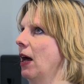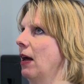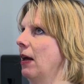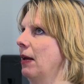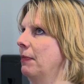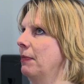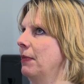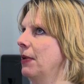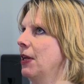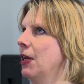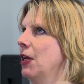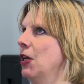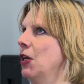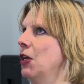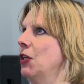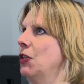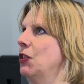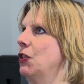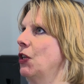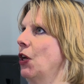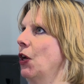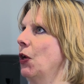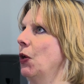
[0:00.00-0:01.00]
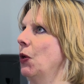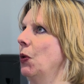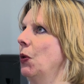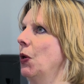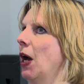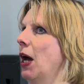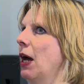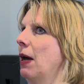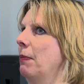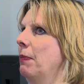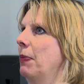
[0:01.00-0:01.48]

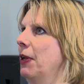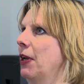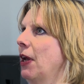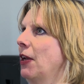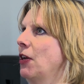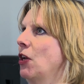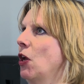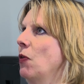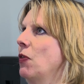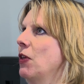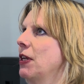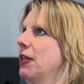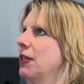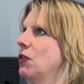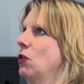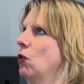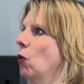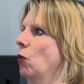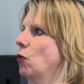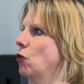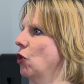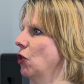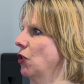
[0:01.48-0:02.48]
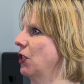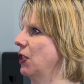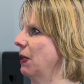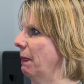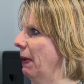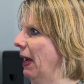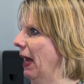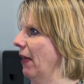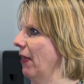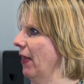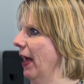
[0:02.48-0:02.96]
But I know that it's not just
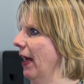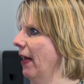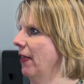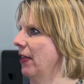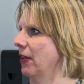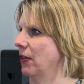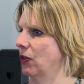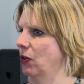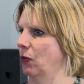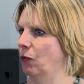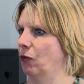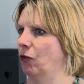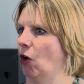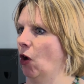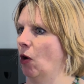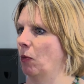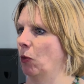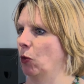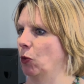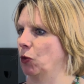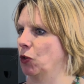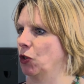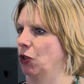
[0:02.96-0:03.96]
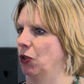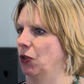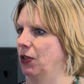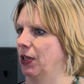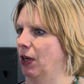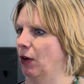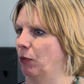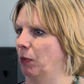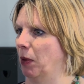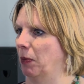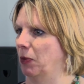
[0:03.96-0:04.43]
about that. There's far more to
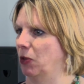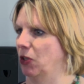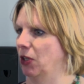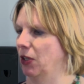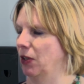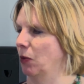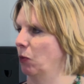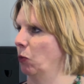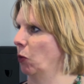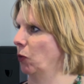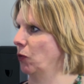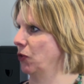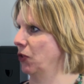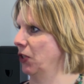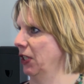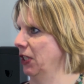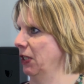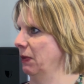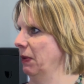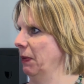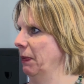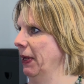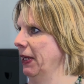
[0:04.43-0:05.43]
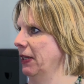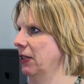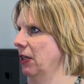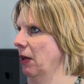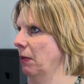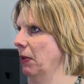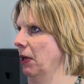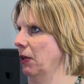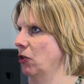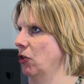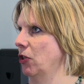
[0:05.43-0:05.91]
self-publishing than wanting to be picked
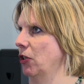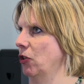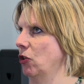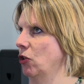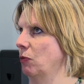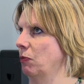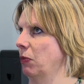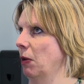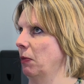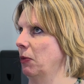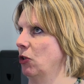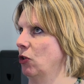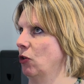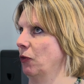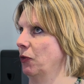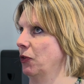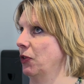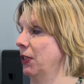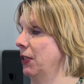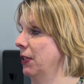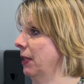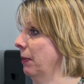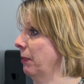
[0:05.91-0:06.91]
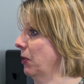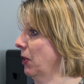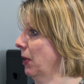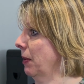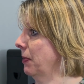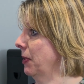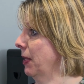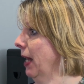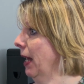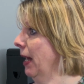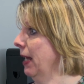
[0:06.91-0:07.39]
up by a traditional publisher. Obviously,
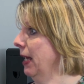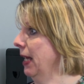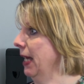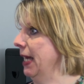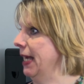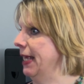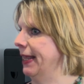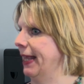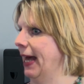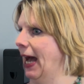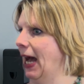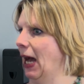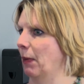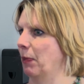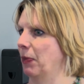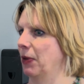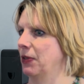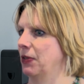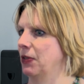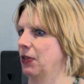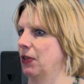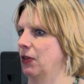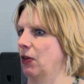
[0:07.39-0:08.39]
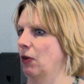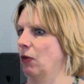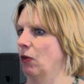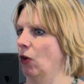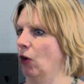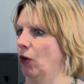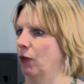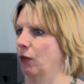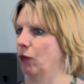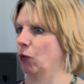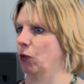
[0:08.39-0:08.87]
sometimes that happens, and there are
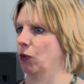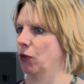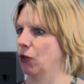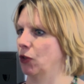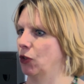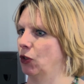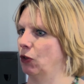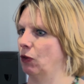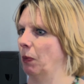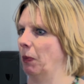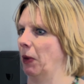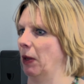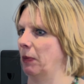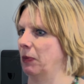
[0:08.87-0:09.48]
a lot of authors who are